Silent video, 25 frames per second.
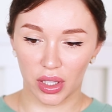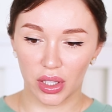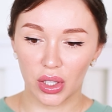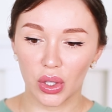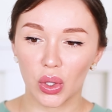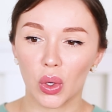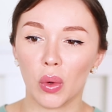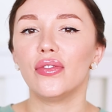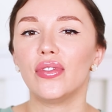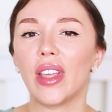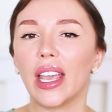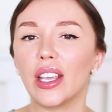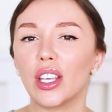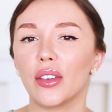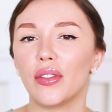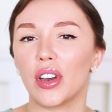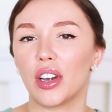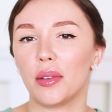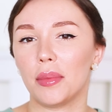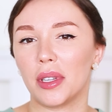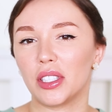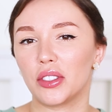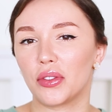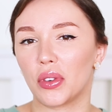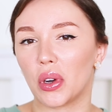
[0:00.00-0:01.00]
do. Thank you very
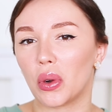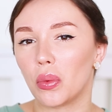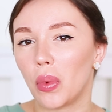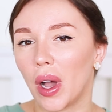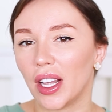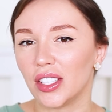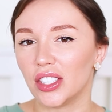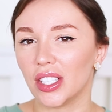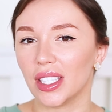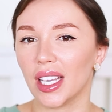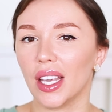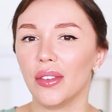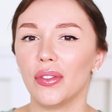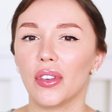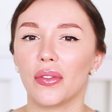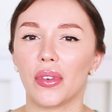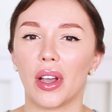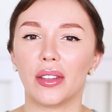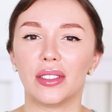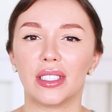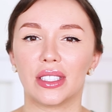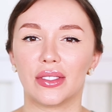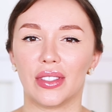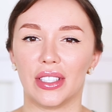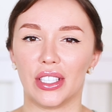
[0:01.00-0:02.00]
much for watching. If you
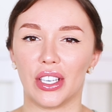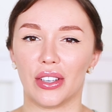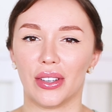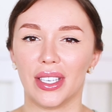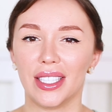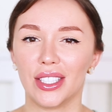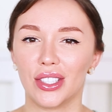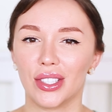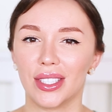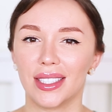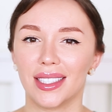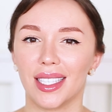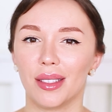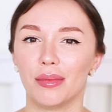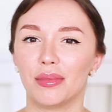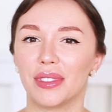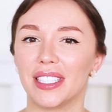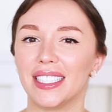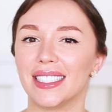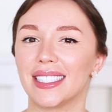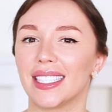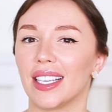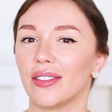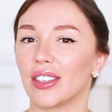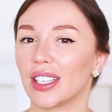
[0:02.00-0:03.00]
found this video interesting,
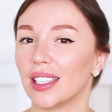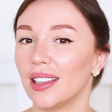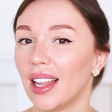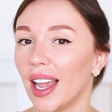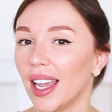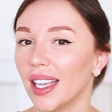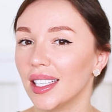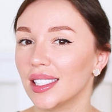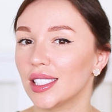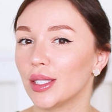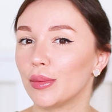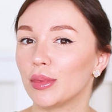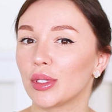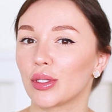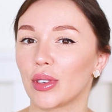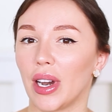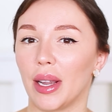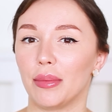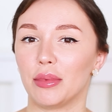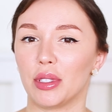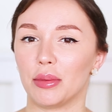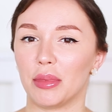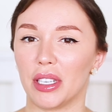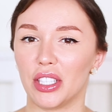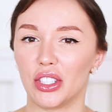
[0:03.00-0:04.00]
please give it a like,
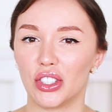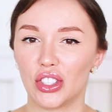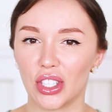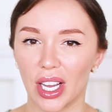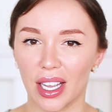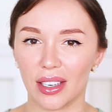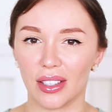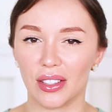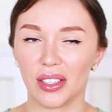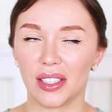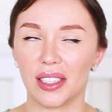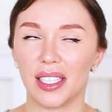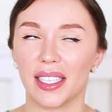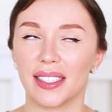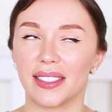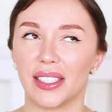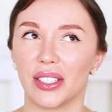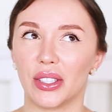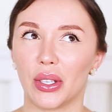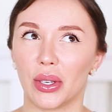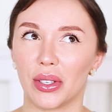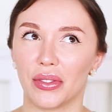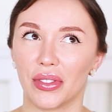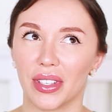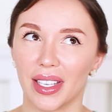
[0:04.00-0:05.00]
subscribe to my channel, click the
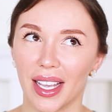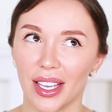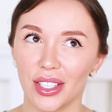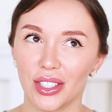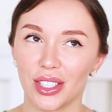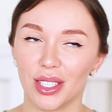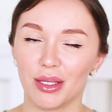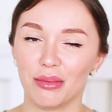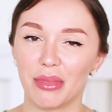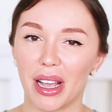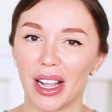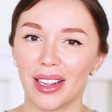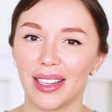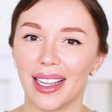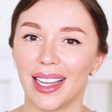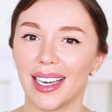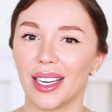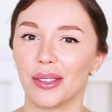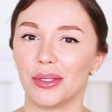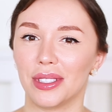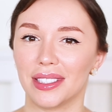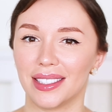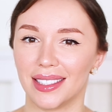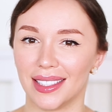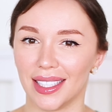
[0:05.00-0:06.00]
notification bell, and I
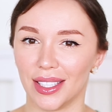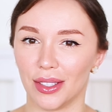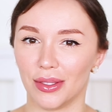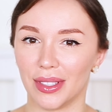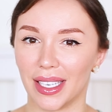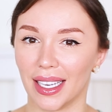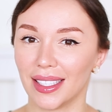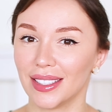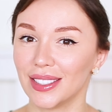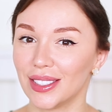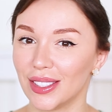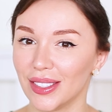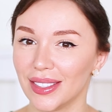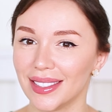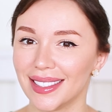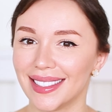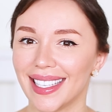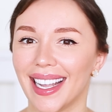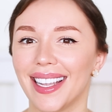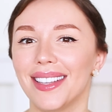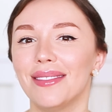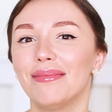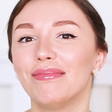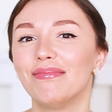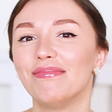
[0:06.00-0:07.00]
will see you next
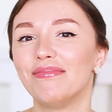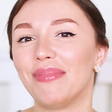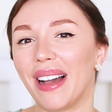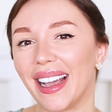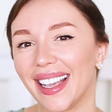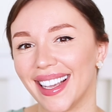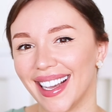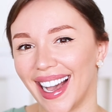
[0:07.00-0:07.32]
Tuesday. Bye,